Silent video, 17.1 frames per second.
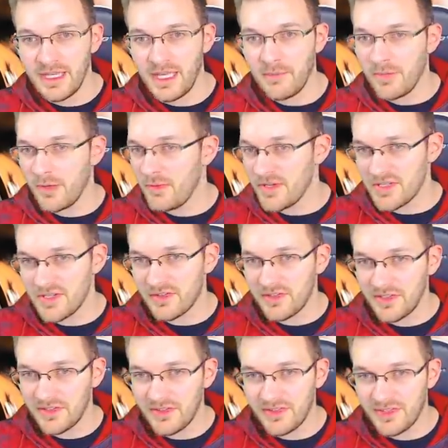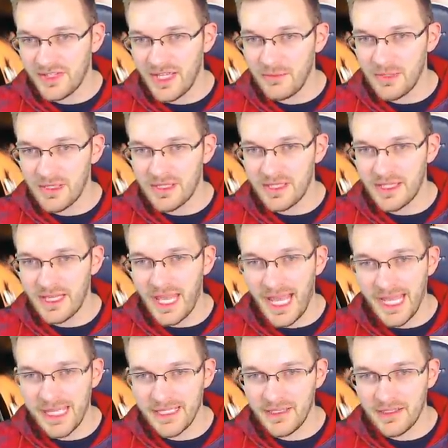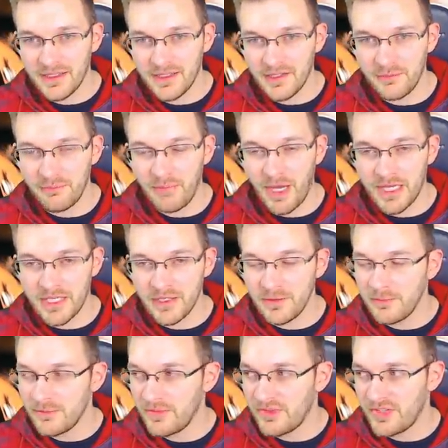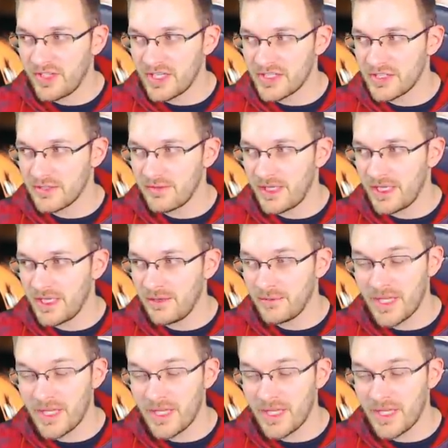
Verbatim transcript: It pretty much just looks the same, but they added on this bottom section right here.